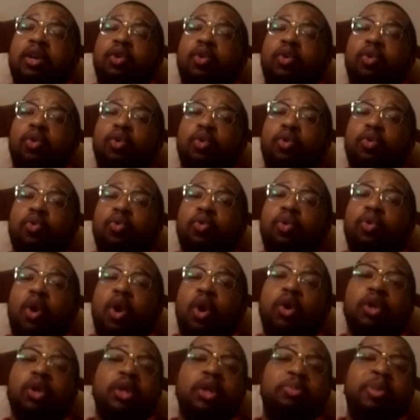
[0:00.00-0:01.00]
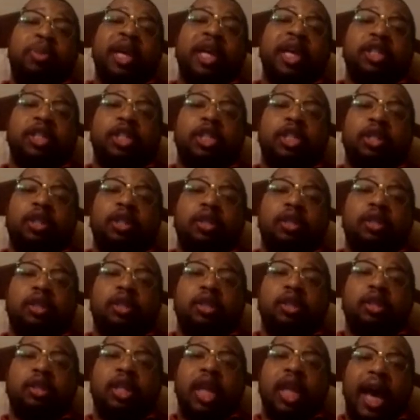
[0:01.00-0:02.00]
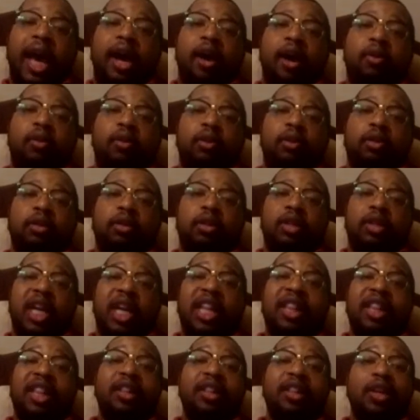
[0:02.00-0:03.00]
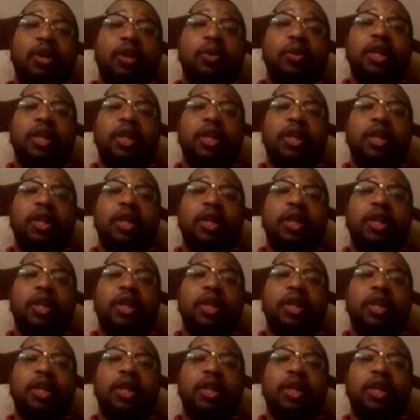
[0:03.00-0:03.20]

who only pitch now. In Little